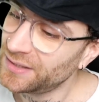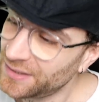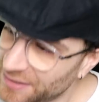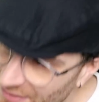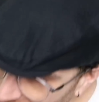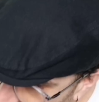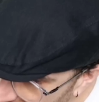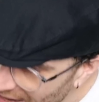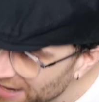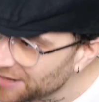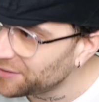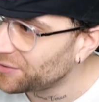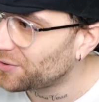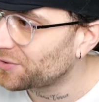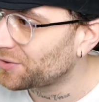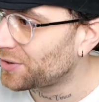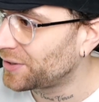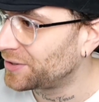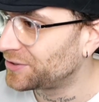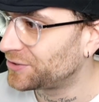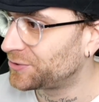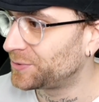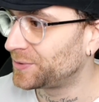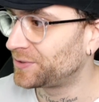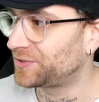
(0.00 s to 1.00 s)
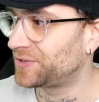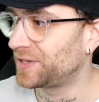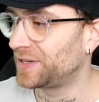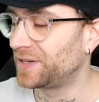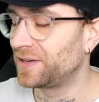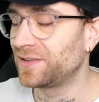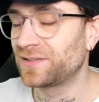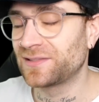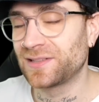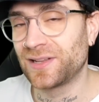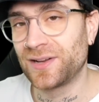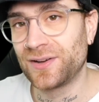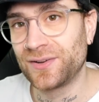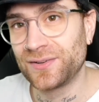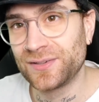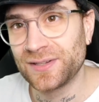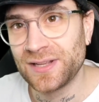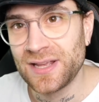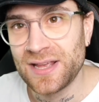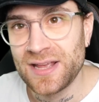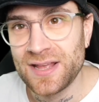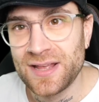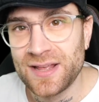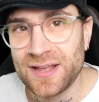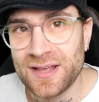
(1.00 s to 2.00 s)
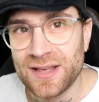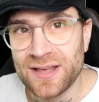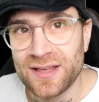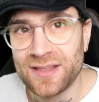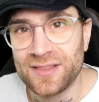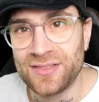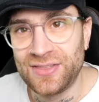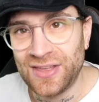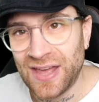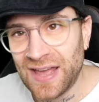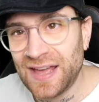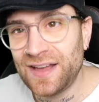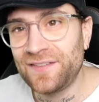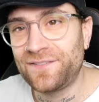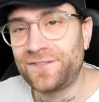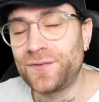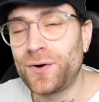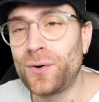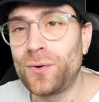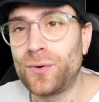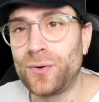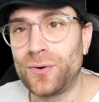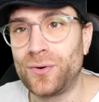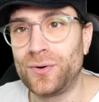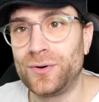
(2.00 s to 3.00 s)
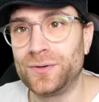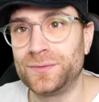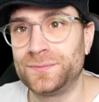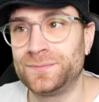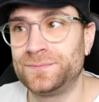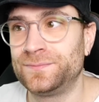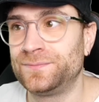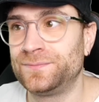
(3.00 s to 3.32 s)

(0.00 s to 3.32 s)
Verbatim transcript: They are not going to extend his loan, therefore,